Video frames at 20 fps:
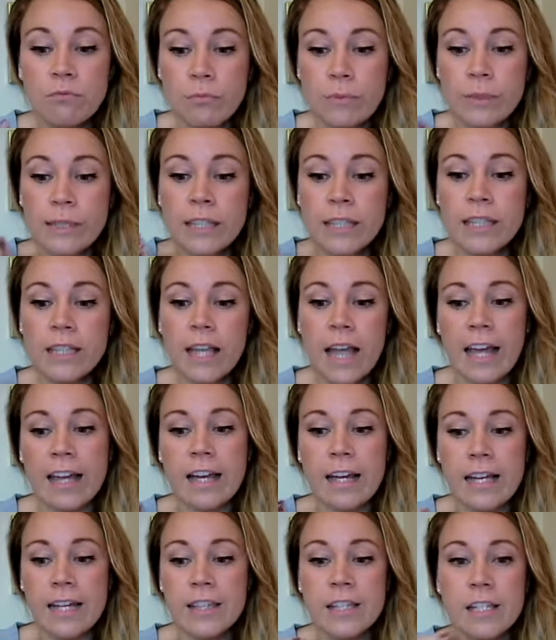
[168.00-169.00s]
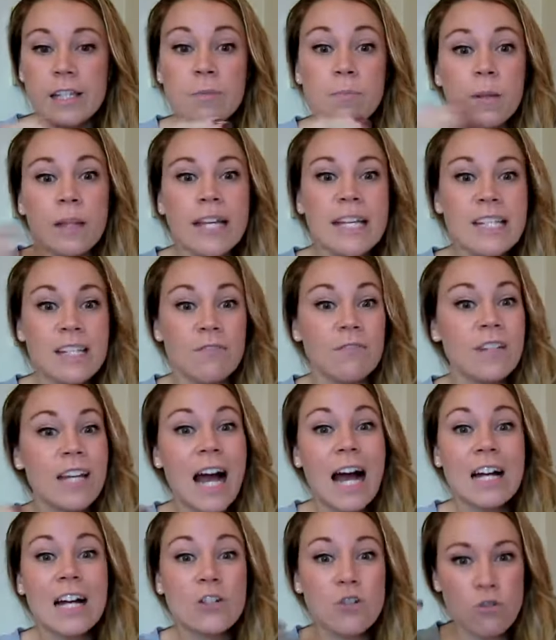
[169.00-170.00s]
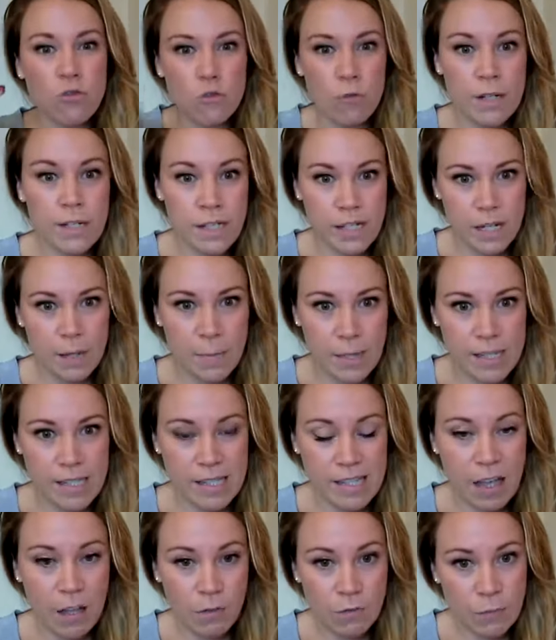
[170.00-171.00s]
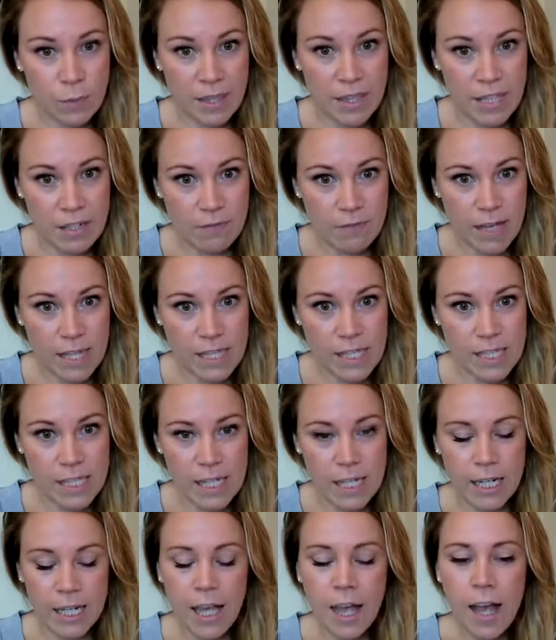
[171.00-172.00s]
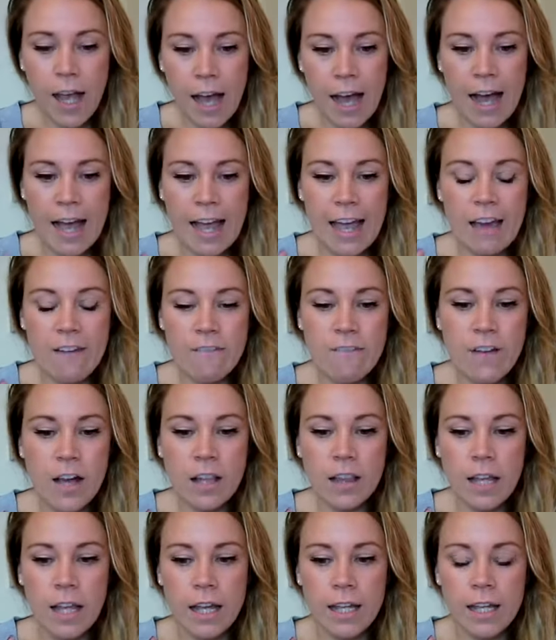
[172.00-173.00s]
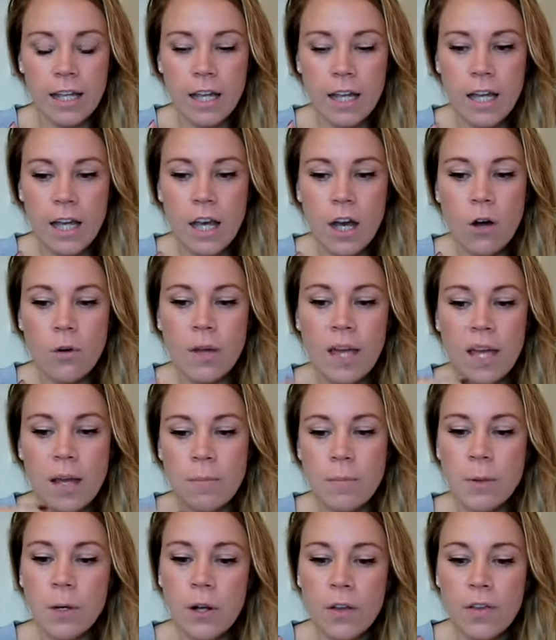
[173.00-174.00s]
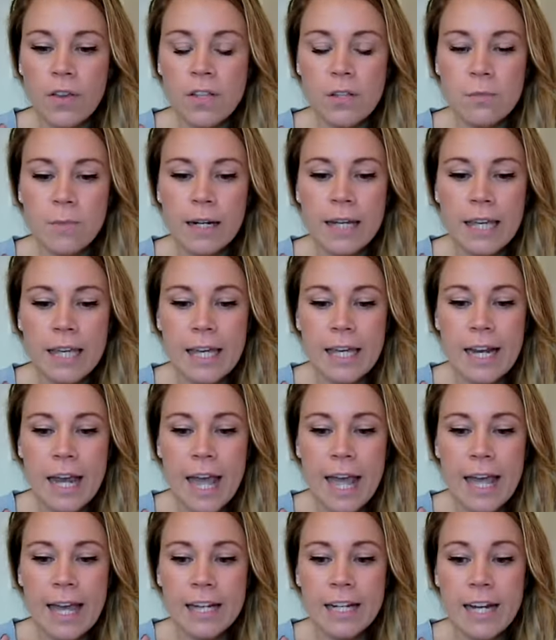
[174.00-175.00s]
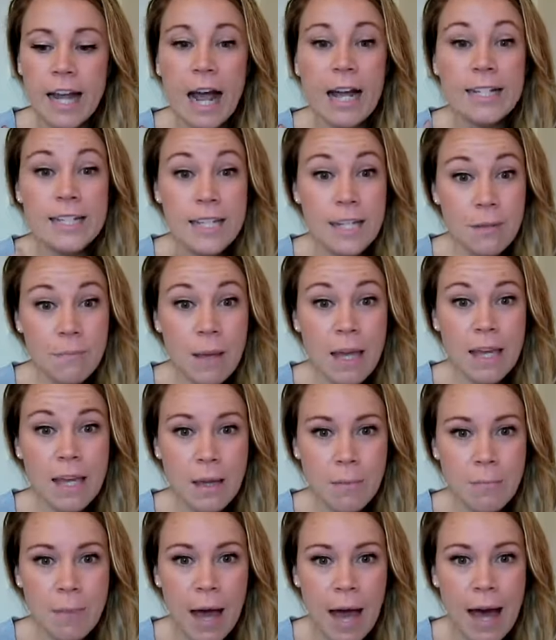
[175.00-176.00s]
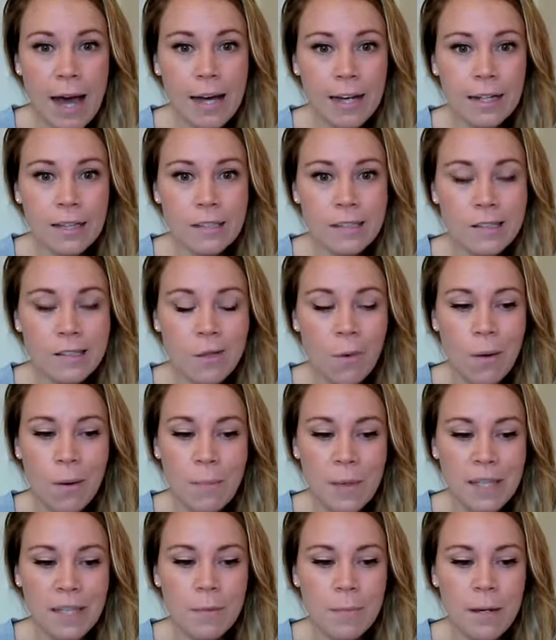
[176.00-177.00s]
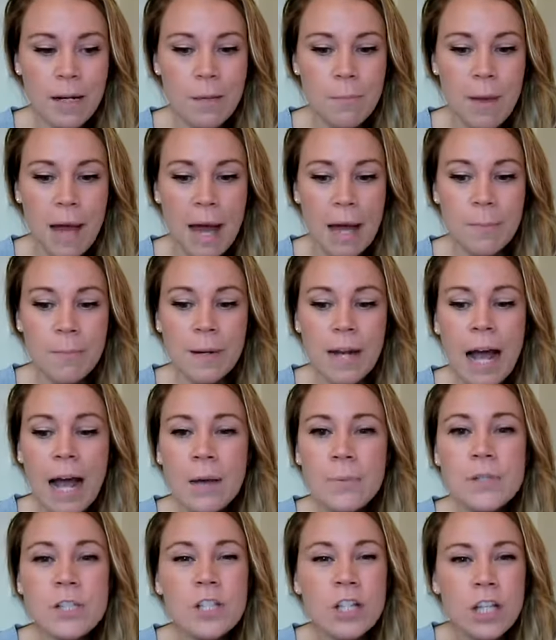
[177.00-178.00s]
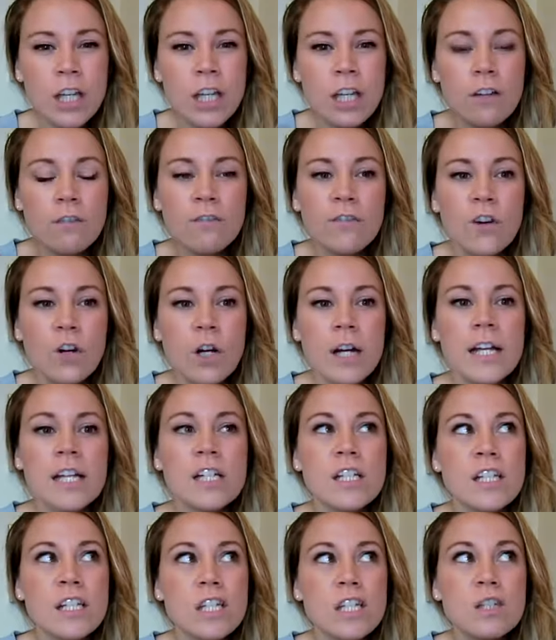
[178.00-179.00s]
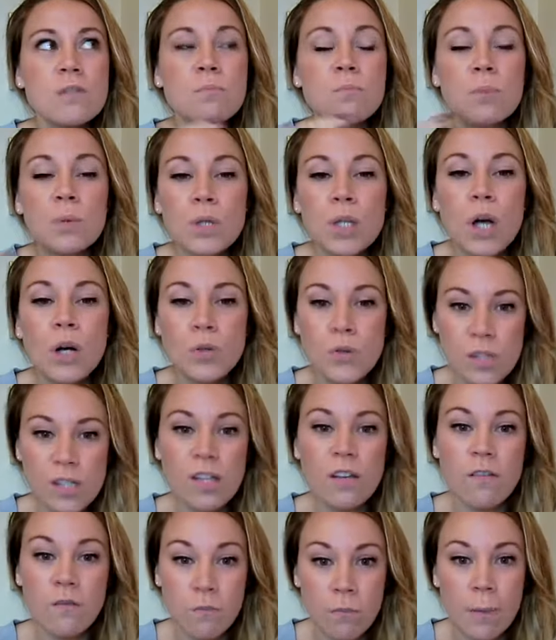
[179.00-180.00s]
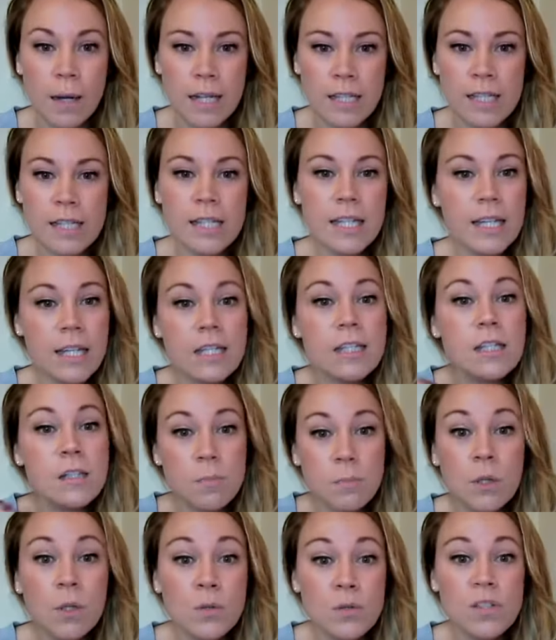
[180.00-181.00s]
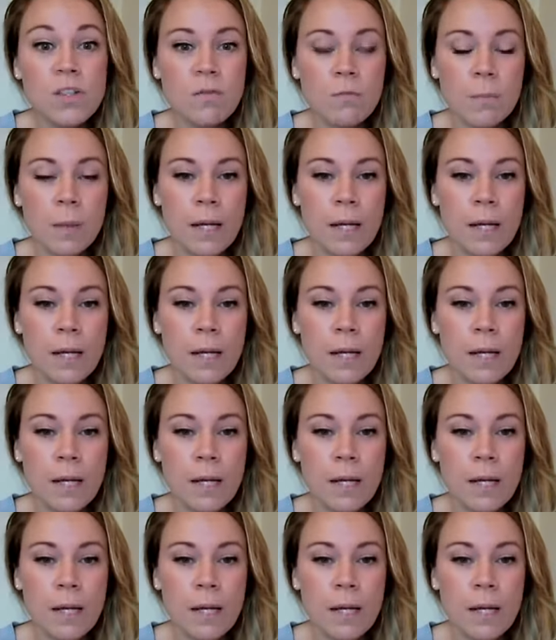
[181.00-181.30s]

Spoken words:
really in this place of not trusting myself with investing. I had felt like, okay, I put all this money in and I did make it back. So I made the money back, but I was looking for explosive months, like explosive